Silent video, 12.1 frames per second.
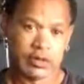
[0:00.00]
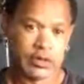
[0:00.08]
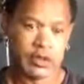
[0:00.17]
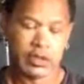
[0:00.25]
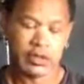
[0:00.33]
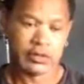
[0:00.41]

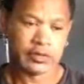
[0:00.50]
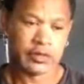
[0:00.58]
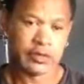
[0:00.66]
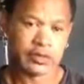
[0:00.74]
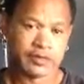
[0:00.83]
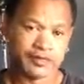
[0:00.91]
And I love the
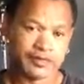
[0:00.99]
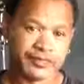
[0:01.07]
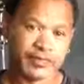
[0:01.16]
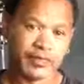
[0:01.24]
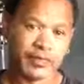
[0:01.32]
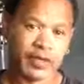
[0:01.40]
line,
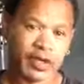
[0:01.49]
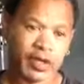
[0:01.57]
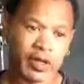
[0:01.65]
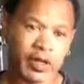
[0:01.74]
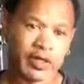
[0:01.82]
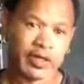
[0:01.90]
bloated
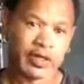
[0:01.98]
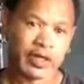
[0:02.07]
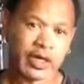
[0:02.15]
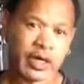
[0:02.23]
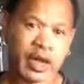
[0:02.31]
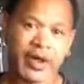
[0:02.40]
caskets
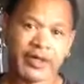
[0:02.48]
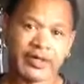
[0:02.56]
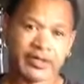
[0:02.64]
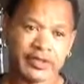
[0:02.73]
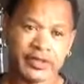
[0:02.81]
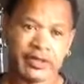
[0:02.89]
cannot be
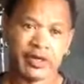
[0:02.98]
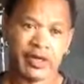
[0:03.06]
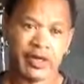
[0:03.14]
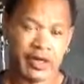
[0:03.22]
secret.